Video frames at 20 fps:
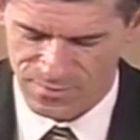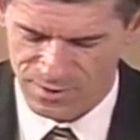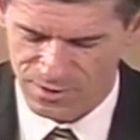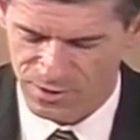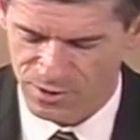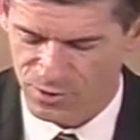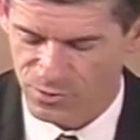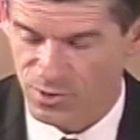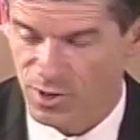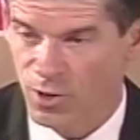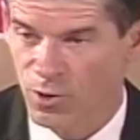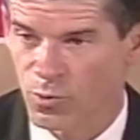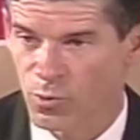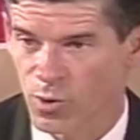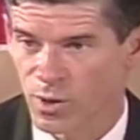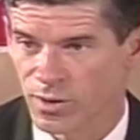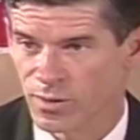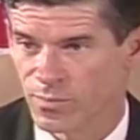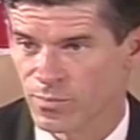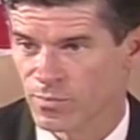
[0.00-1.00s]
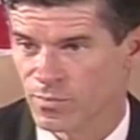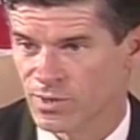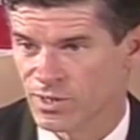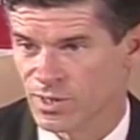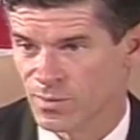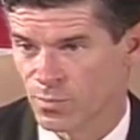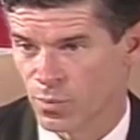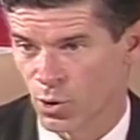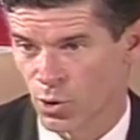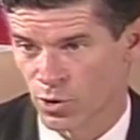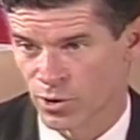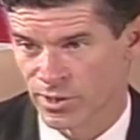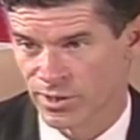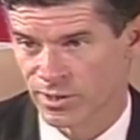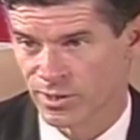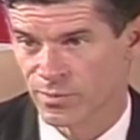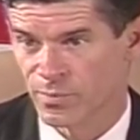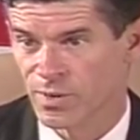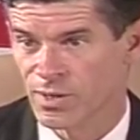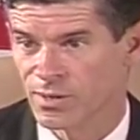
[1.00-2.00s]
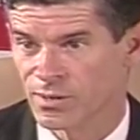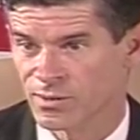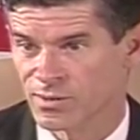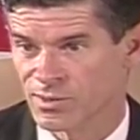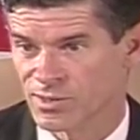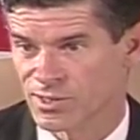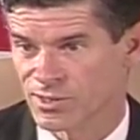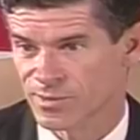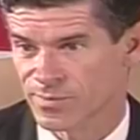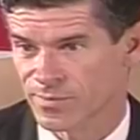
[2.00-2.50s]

Do you know what deported means?